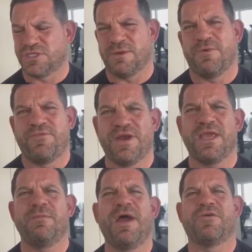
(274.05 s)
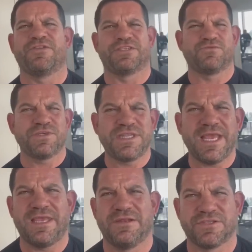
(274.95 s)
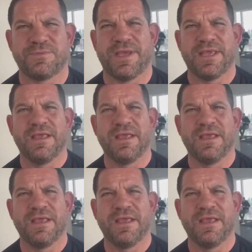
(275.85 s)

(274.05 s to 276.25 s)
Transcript: Shut my fucking mouth. It's ridiculous, mate.